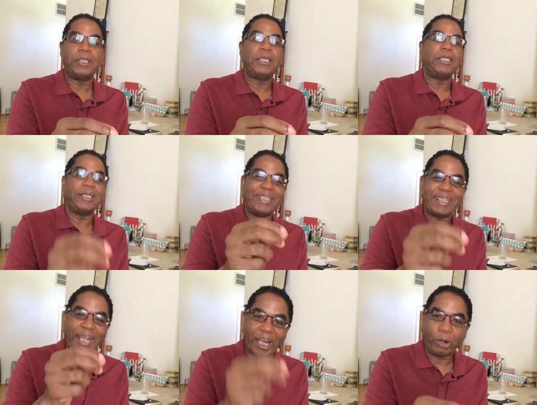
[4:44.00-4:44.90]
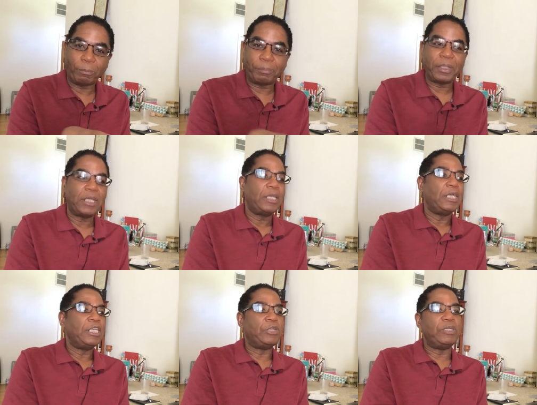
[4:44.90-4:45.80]
You need help.
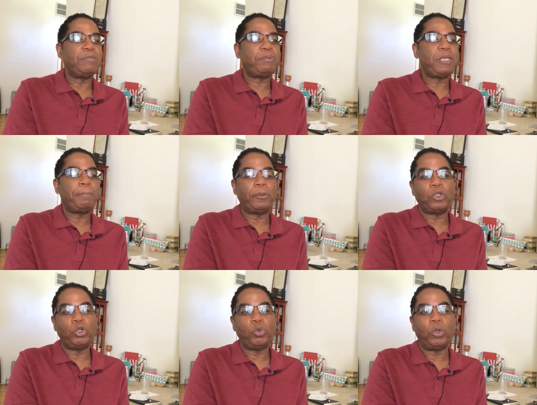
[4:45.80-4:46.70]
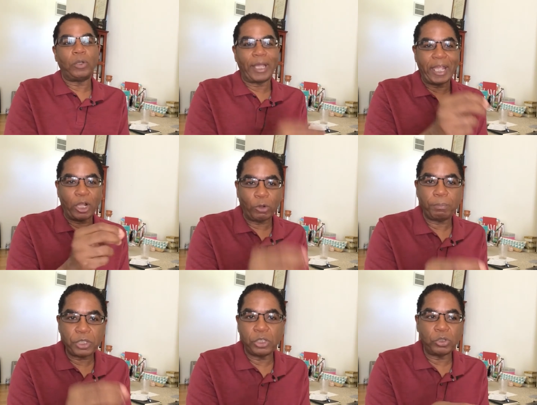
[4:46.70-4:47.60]
You need people who will
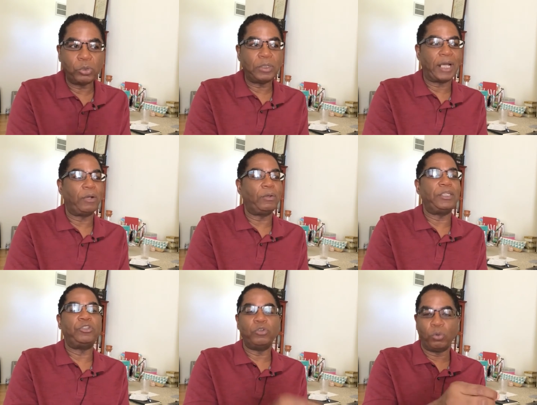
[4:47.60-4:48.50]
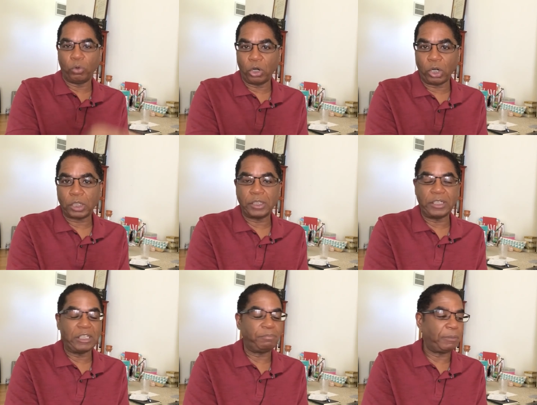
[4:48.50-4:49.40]
help you not only do the work, you
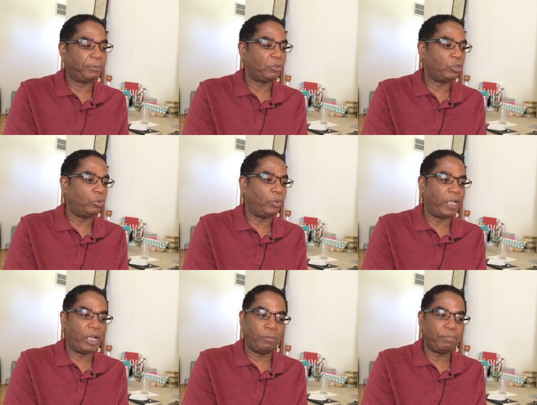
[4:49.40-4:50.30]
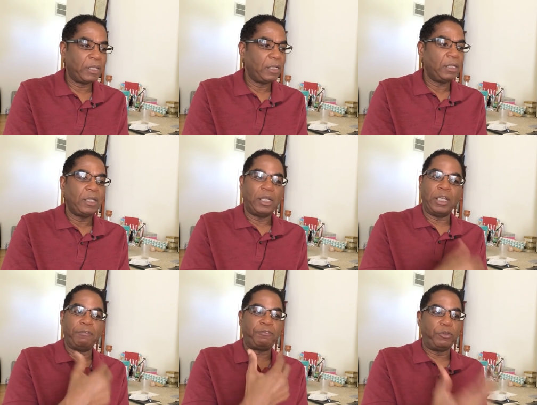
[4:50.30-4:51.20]
need people who will help
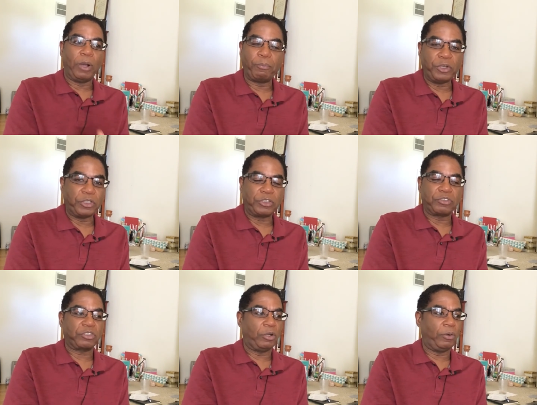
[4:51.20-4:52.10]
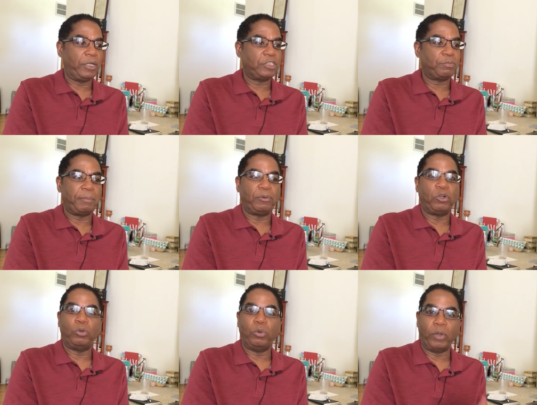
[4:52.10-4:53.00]
lift you up when you're discouraged, people
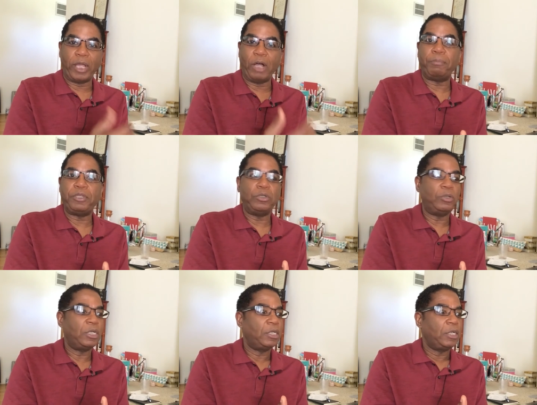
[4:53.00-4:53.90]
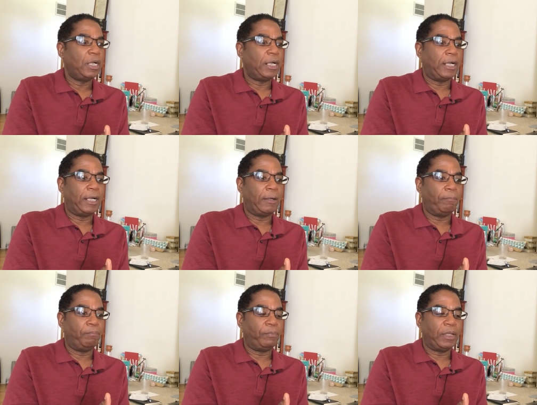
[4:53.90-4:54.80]
who will help you
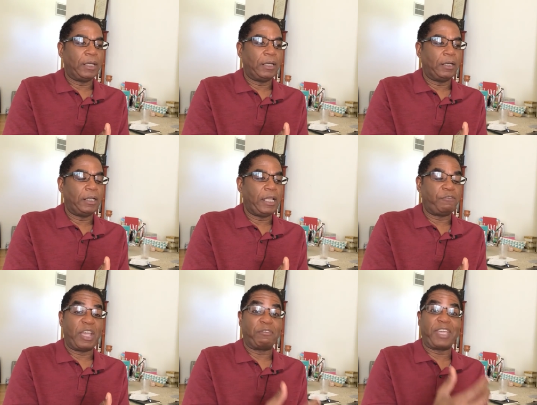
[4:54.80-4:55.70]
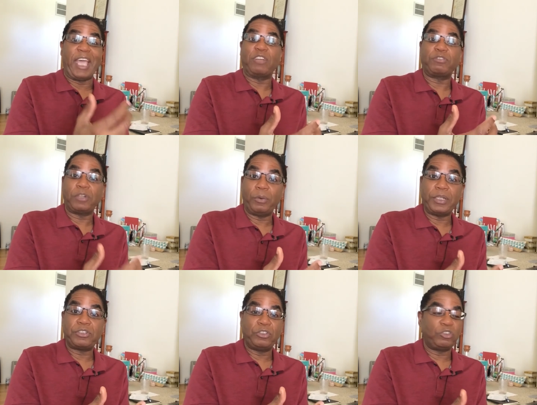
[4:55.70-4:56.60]
um, uh, if you have cash flow
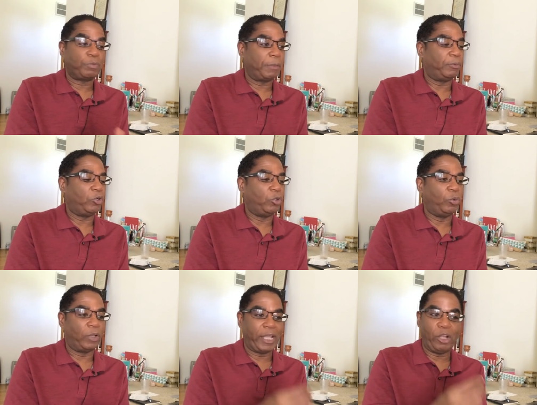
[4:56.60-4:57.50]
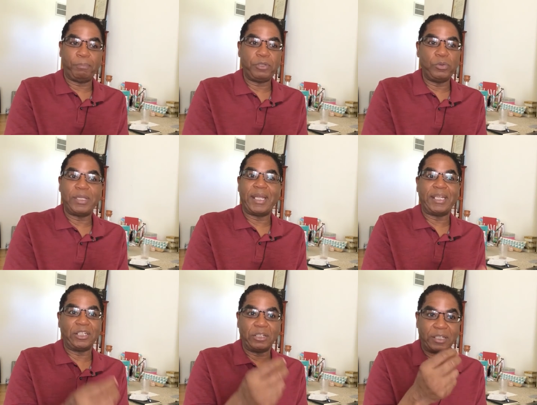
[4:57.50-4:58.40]
issues, people who will help you
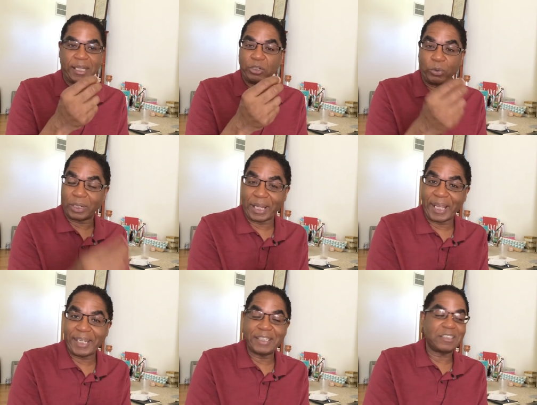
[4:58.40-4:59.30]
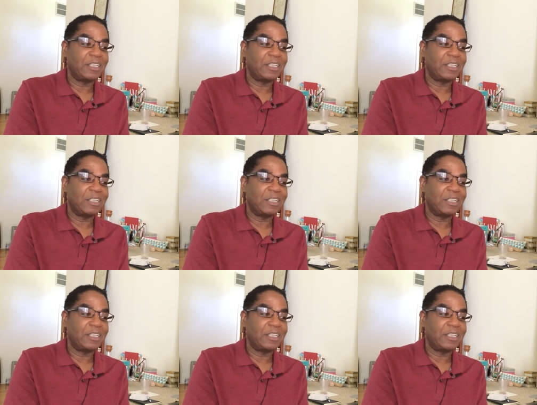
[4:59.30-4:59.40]
getting get new clients,